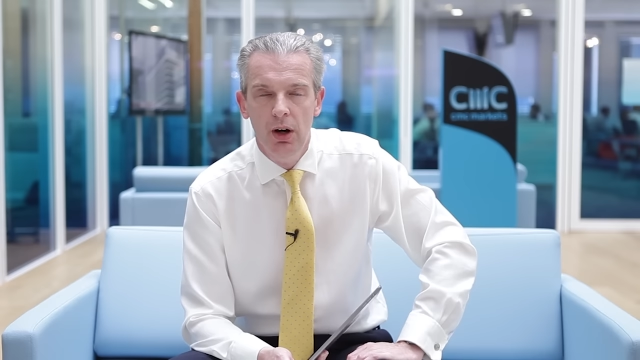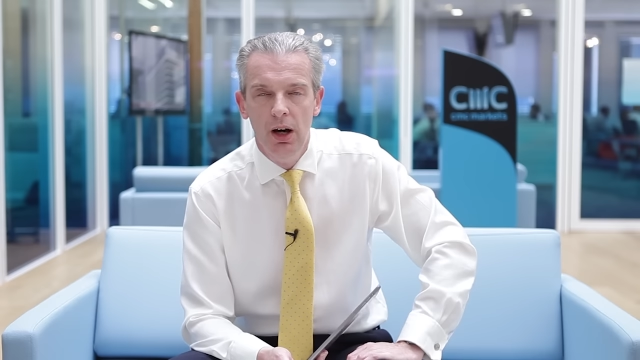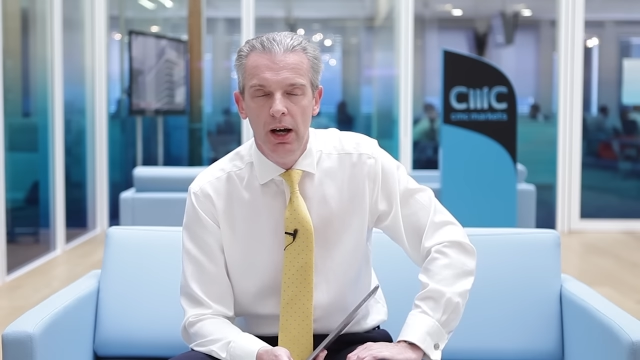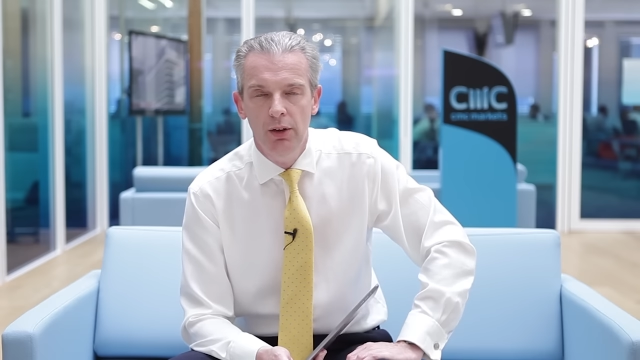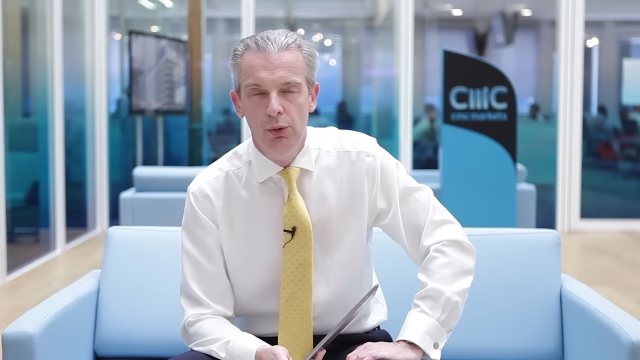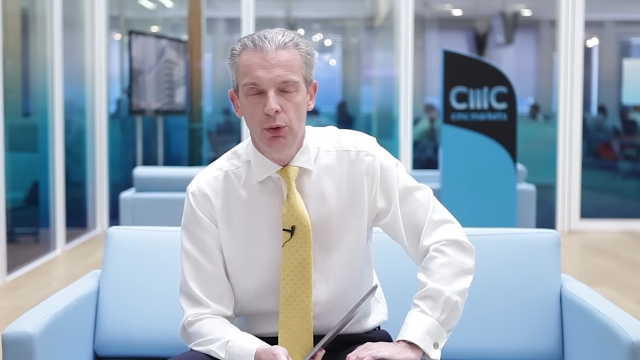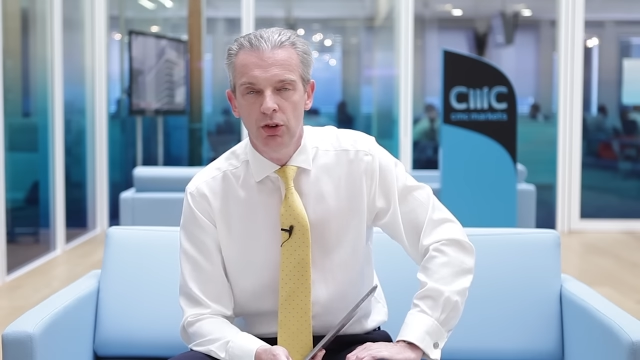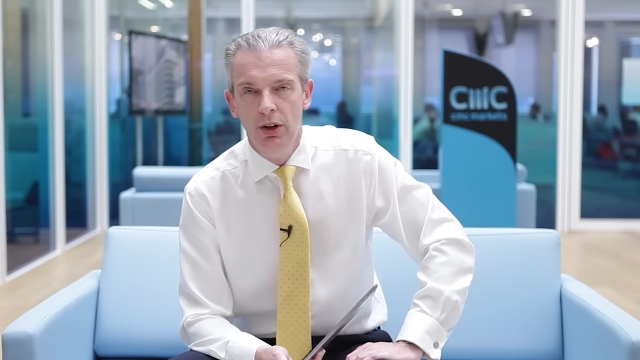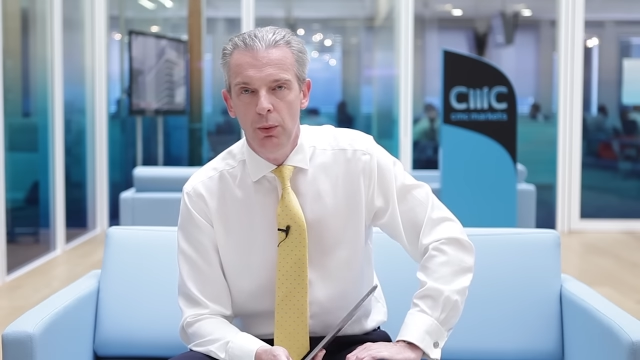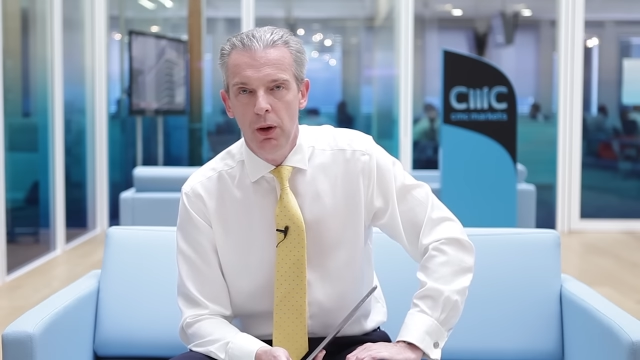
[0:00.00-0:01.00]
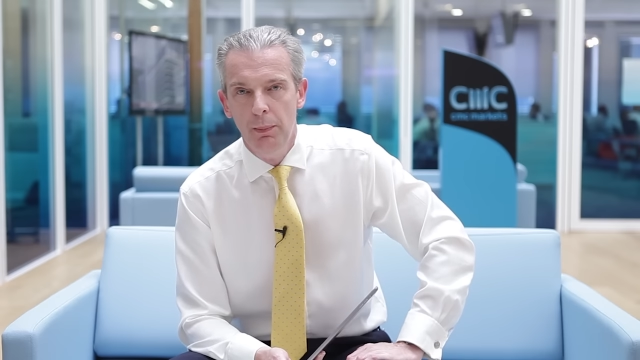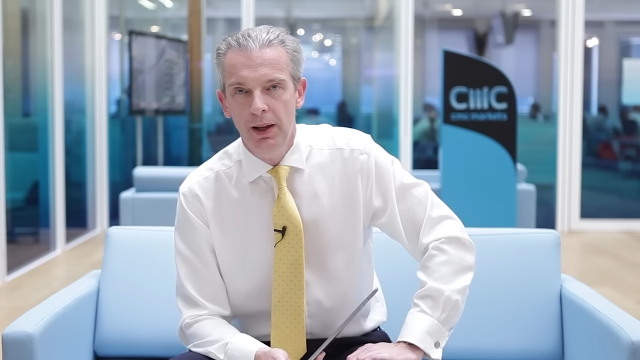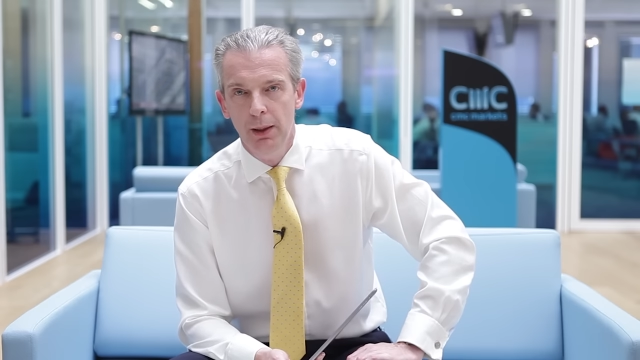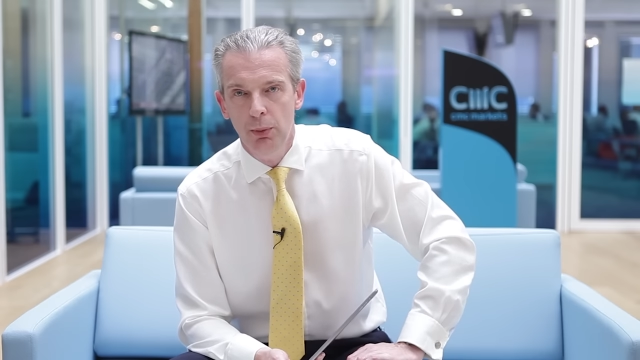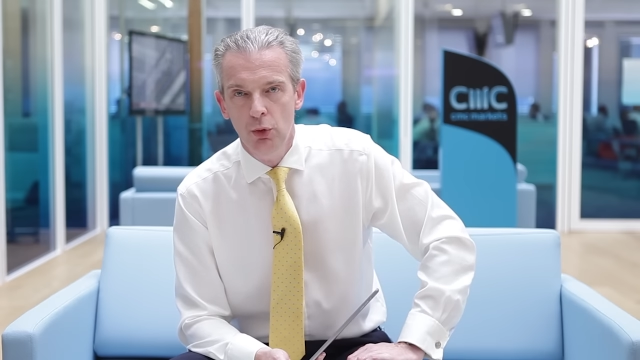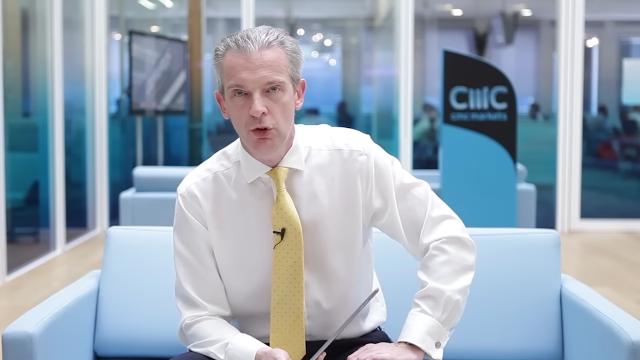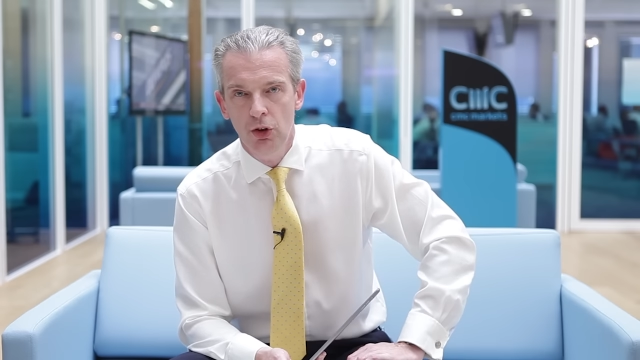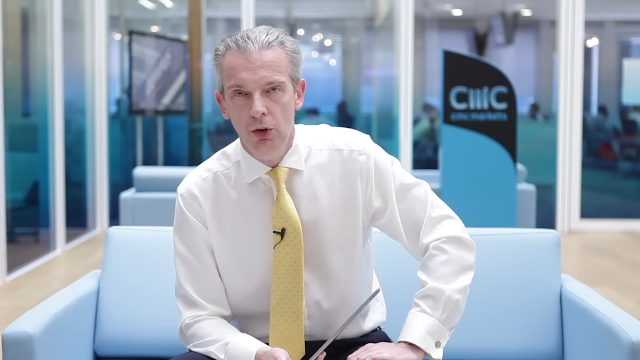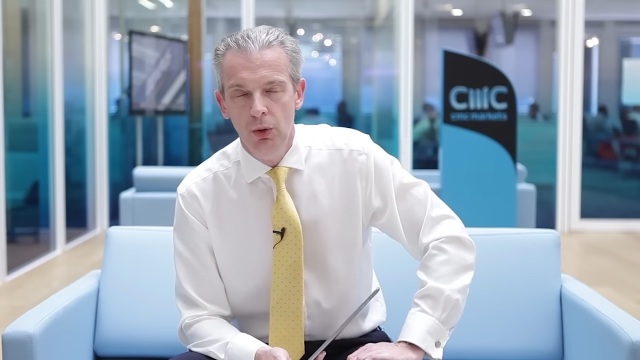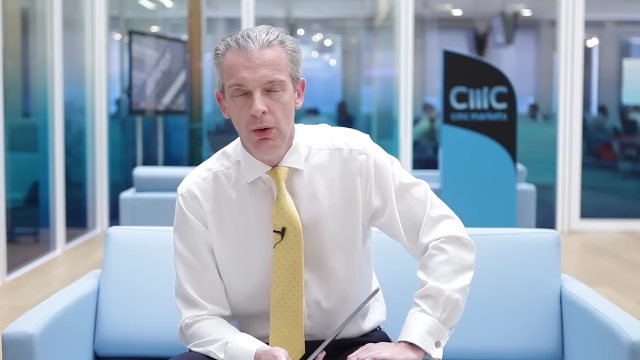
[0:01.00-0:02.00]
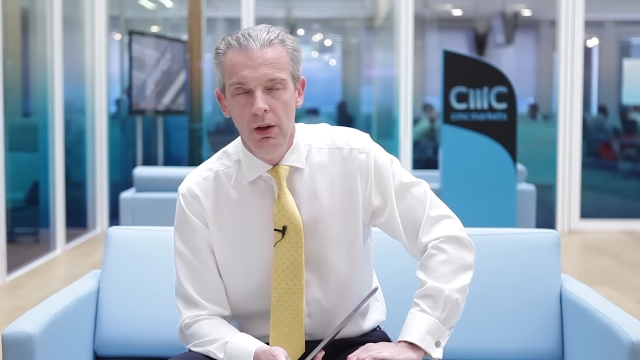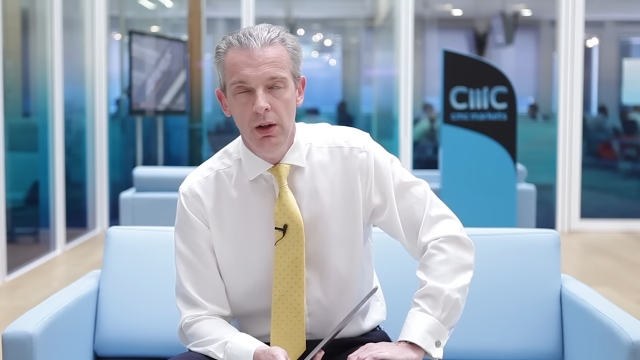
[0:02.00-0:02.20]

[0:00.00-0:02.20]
I unfortunately won't be able to